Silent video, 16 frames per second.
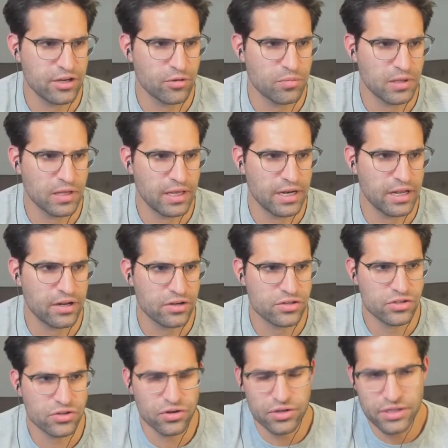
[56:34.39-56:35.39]
that you're playing at
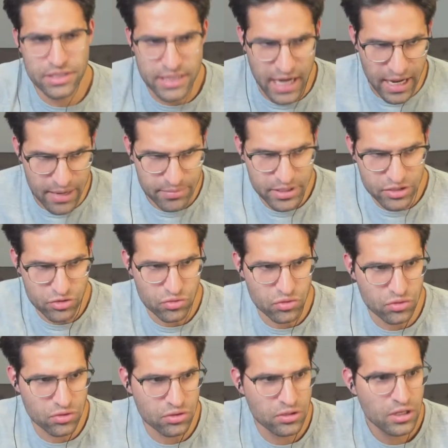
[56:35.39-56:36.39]
a certain time
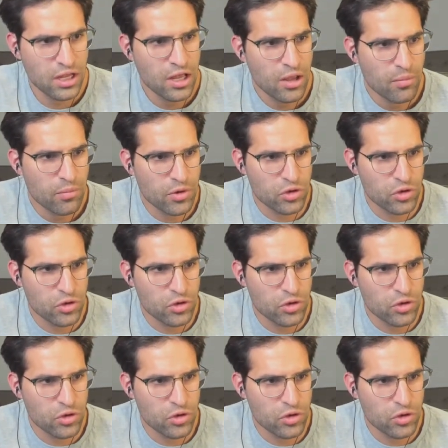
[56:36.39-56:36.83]
control,